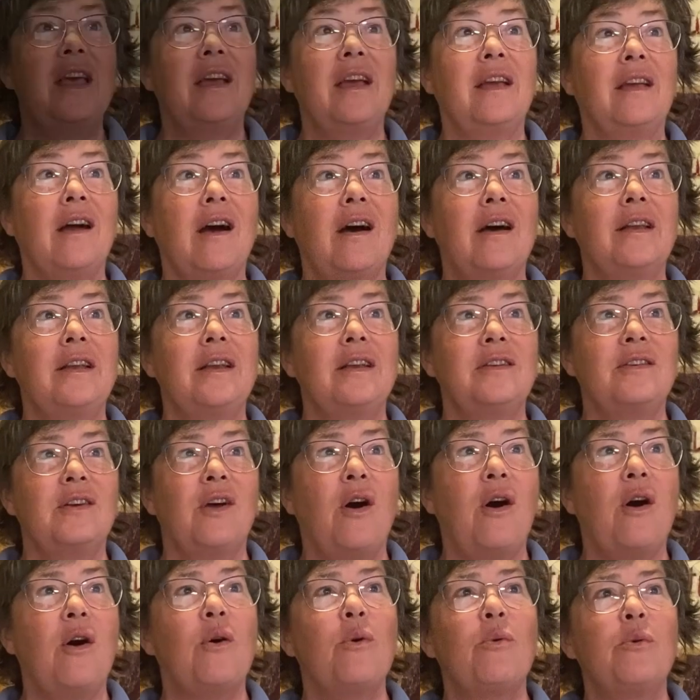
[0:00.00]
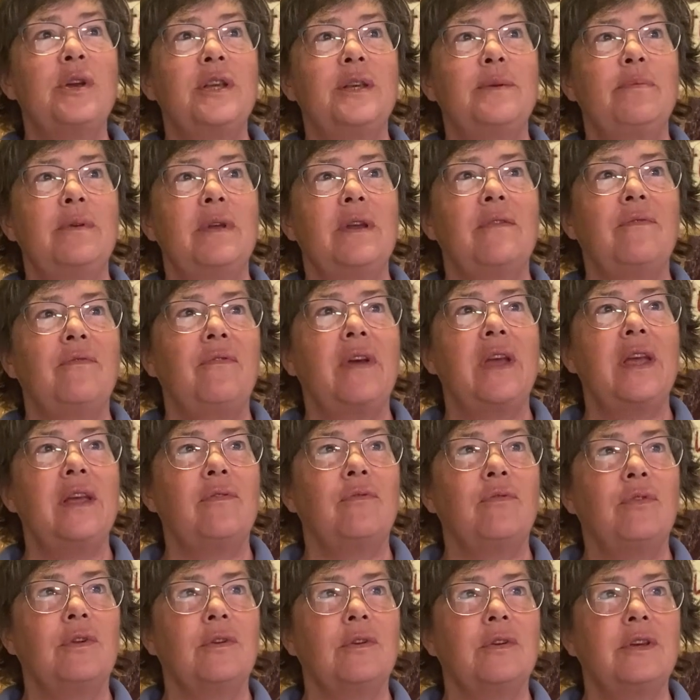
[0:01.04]
God has always been
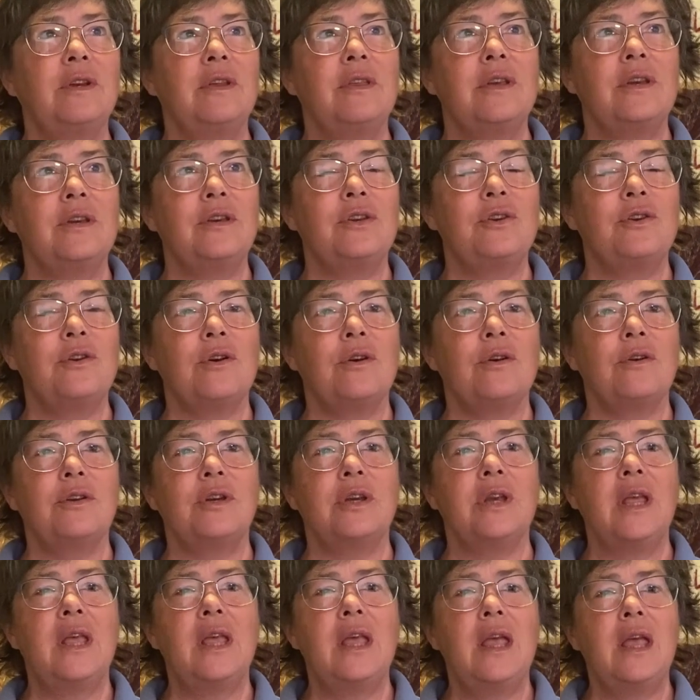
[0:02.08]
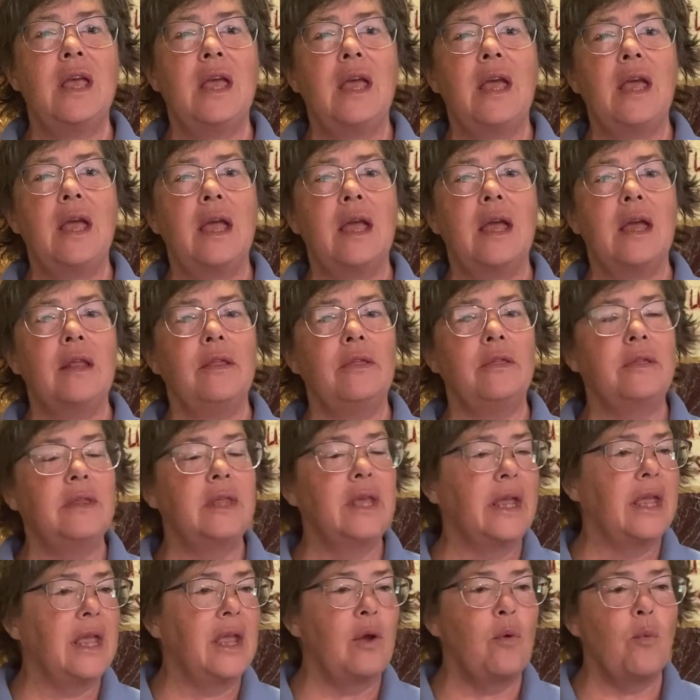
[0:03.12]
faithful to this church, and
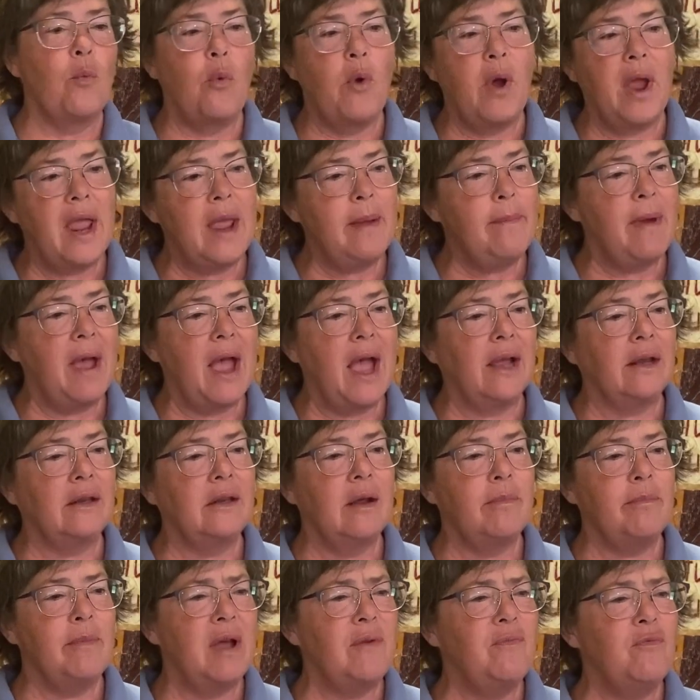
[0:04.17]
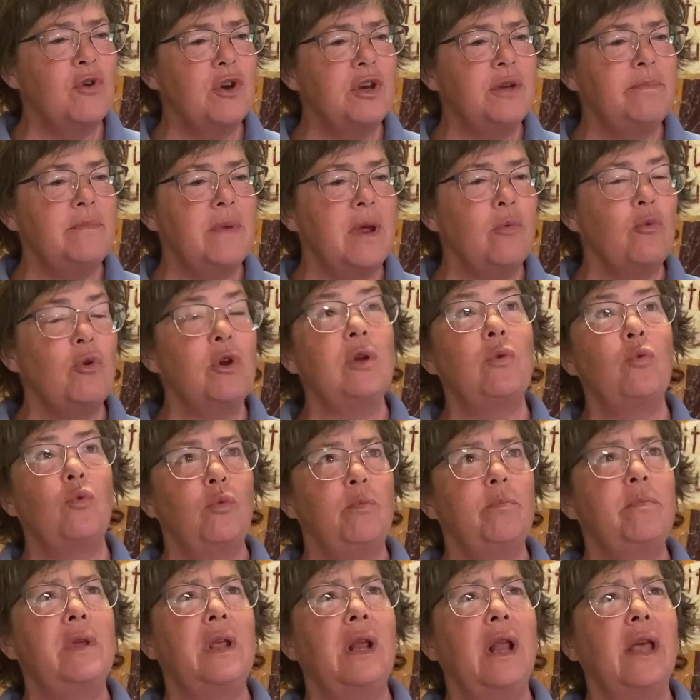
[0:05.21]
thinking way back, my first memory
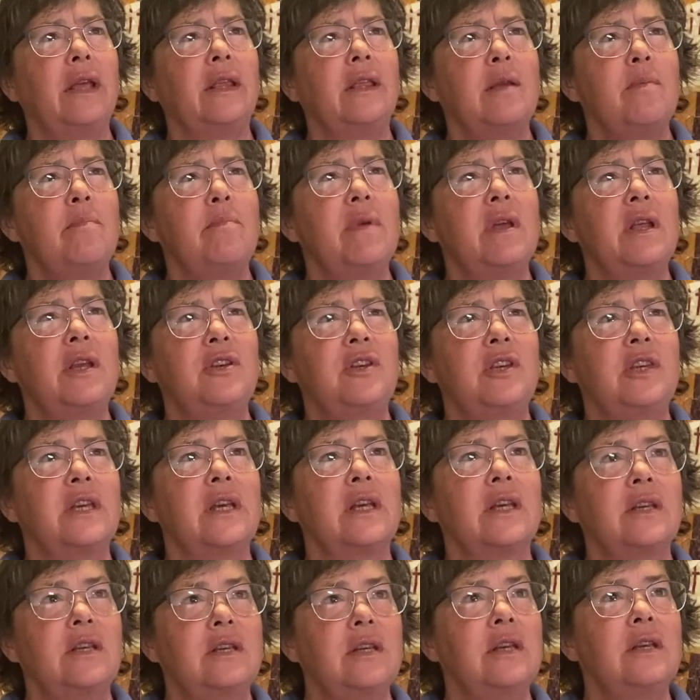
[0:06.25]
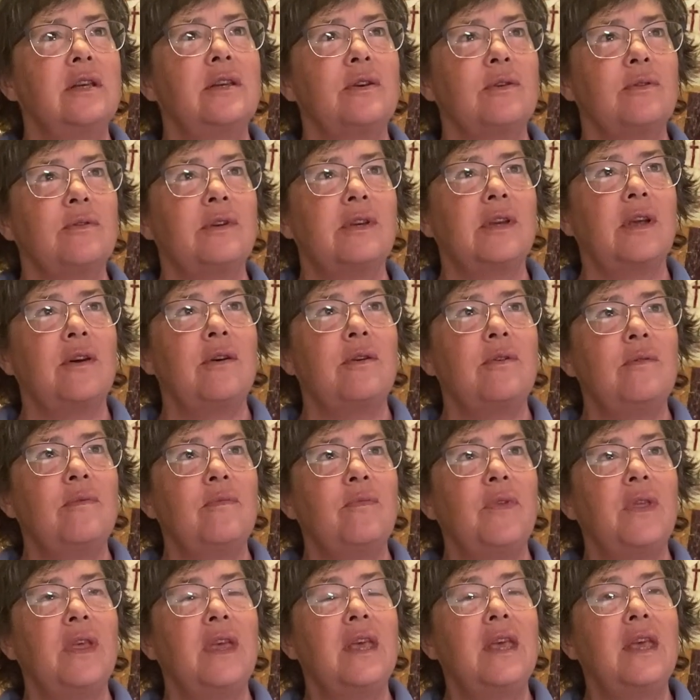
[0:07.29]
would be like the mid-60s or so,
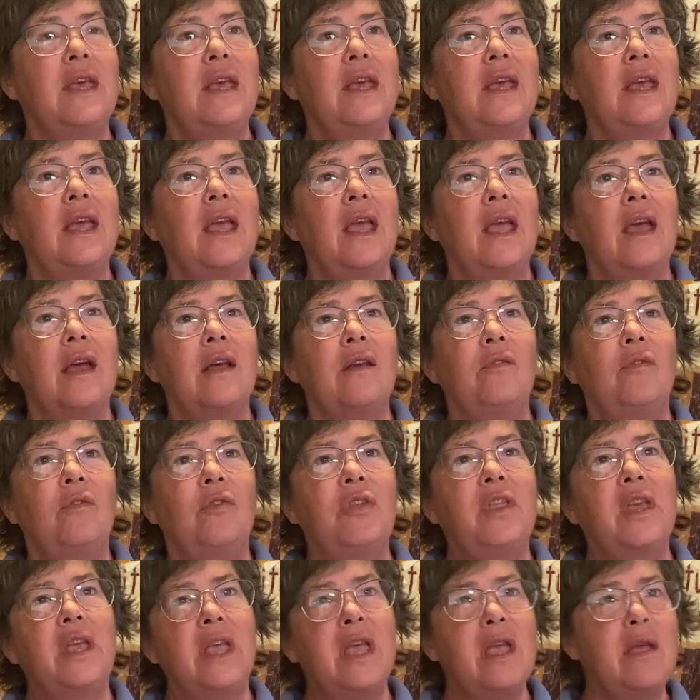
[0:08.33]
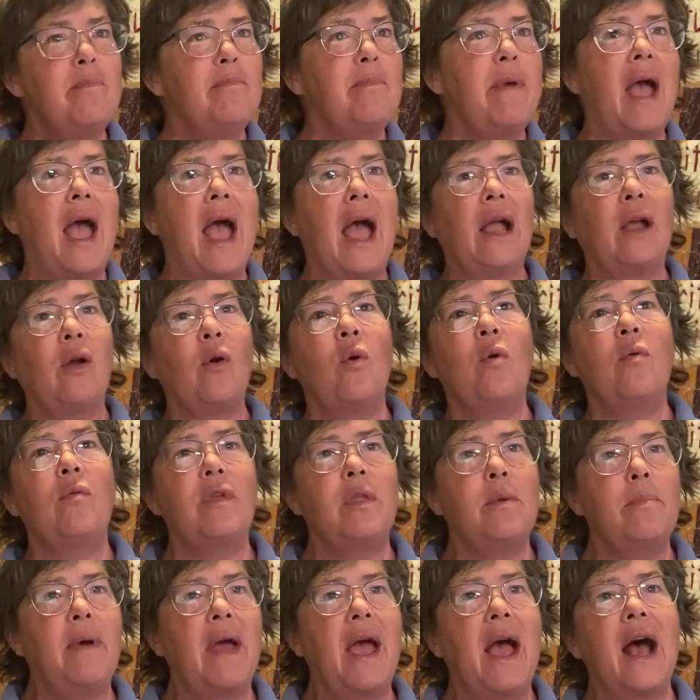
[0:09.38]
and thinking back over
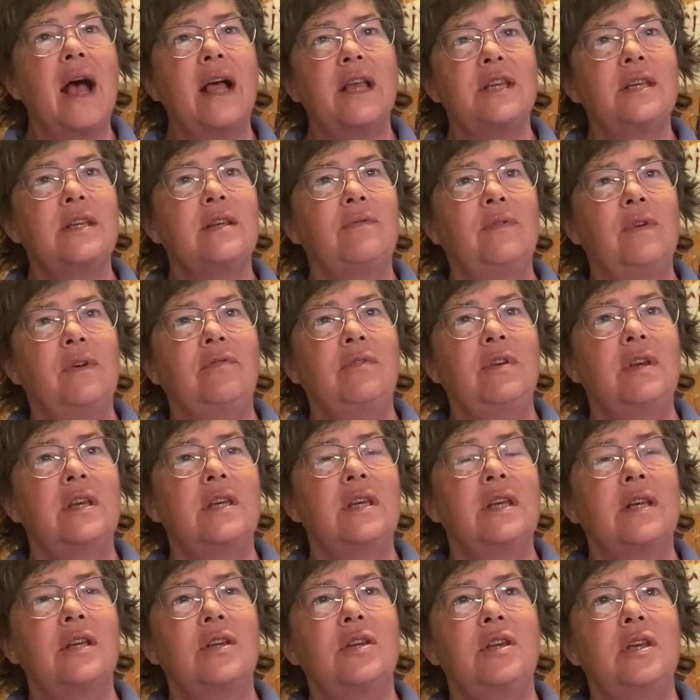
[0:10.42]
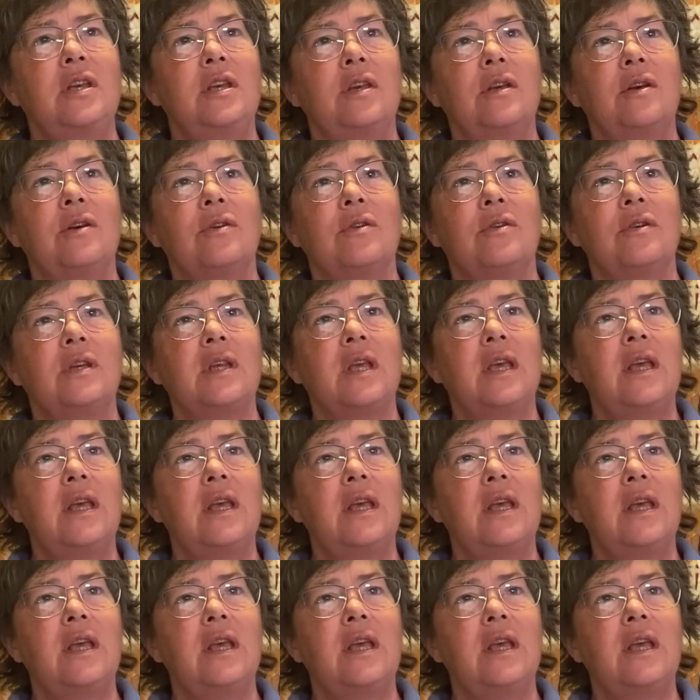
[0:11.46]
the past 50, 60 years,